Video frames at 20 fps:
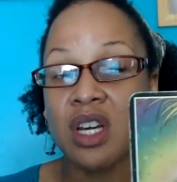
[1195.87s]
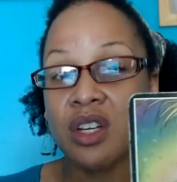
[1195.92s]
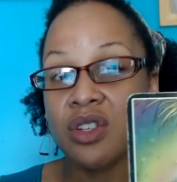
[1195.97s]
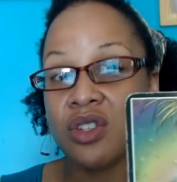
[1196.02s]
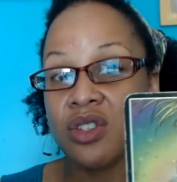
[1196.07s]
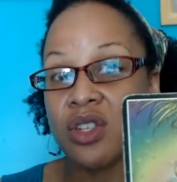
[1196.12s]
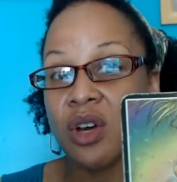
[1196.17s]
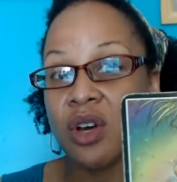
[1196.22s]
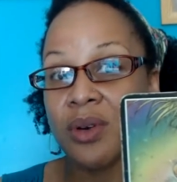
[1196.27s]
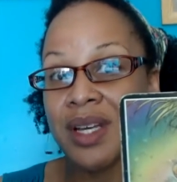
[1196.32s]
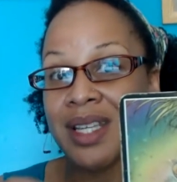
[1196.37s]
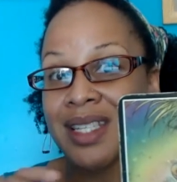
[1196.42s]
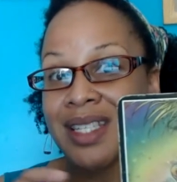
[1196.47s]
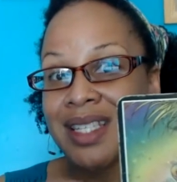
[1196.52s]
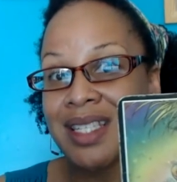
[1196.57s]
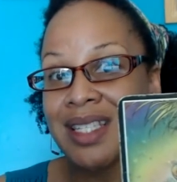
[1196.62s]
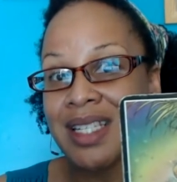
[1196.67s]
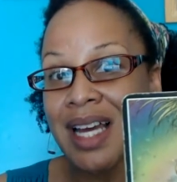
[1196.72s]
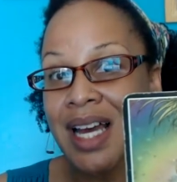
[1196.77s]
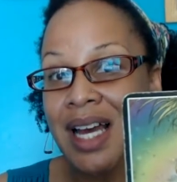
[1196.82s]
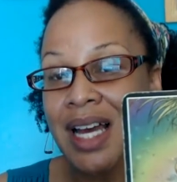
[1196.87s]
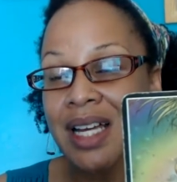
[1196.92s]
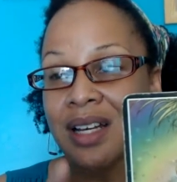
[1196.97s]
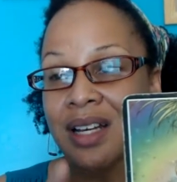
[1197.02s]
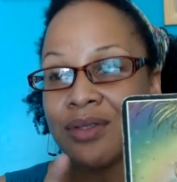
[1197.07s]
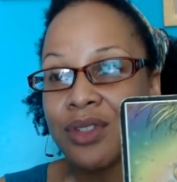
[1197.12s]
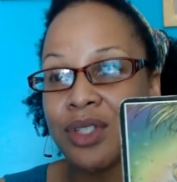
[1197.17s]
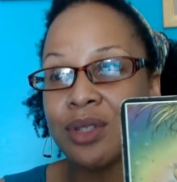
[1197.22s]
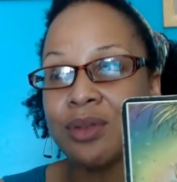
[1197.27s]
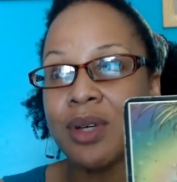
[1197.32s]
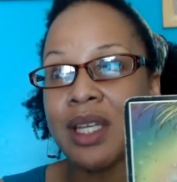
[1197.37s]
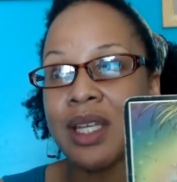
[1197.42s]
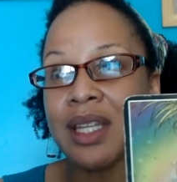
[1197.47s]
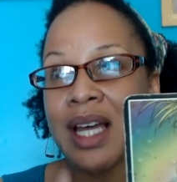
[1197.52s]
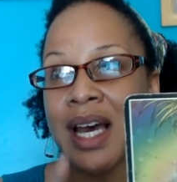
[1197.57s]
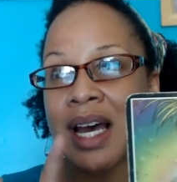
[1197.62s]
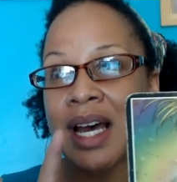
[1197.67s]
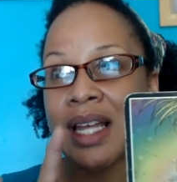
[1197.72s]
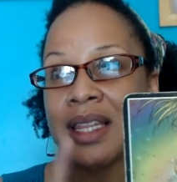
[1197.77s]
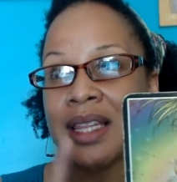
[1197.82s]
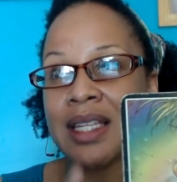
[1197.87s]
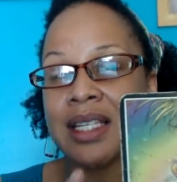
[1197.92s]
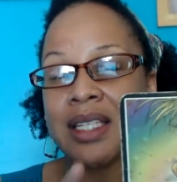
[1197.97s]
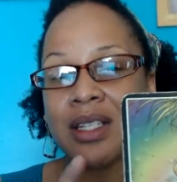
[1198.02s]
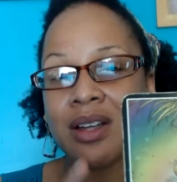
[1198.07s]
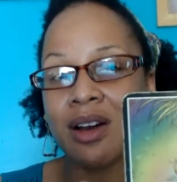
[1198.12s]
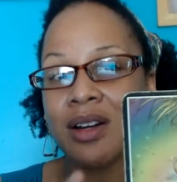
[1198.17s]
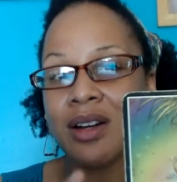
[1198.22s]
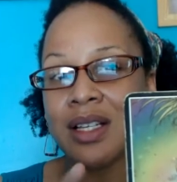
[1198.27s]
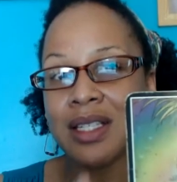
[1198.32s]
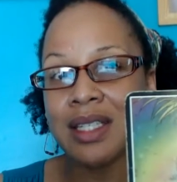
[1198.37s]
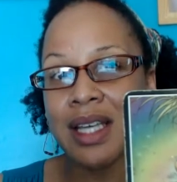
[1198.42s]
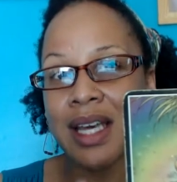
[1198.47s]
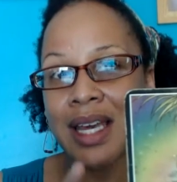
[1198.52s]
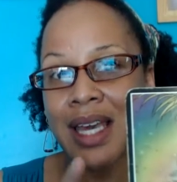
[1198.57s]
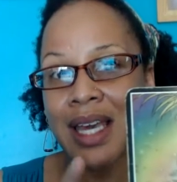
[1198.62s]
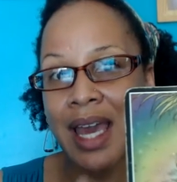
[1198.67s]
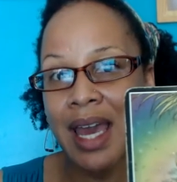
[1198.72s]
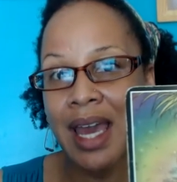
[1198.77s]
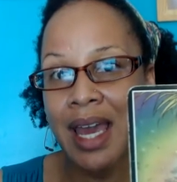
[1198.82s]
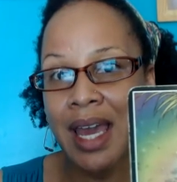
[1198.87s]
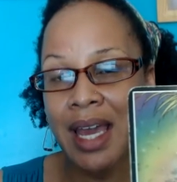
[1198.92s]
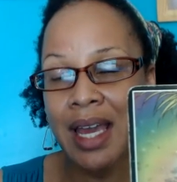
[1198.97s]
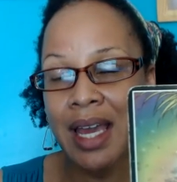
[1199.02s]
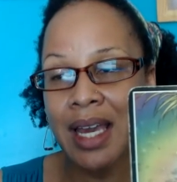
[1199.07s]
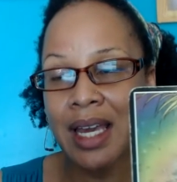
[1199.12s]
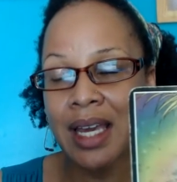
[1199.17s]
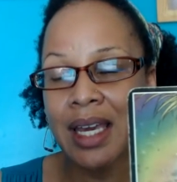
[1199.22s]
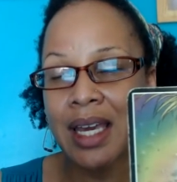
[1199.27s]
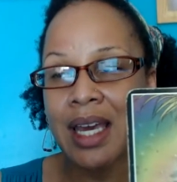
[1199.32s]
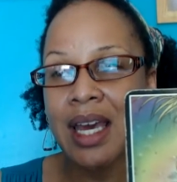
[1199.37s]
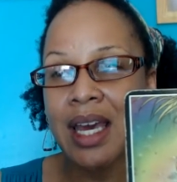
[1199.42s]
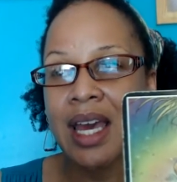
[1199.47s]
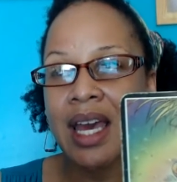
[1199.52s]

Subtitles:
So instead of doing that, this card is saying, hey,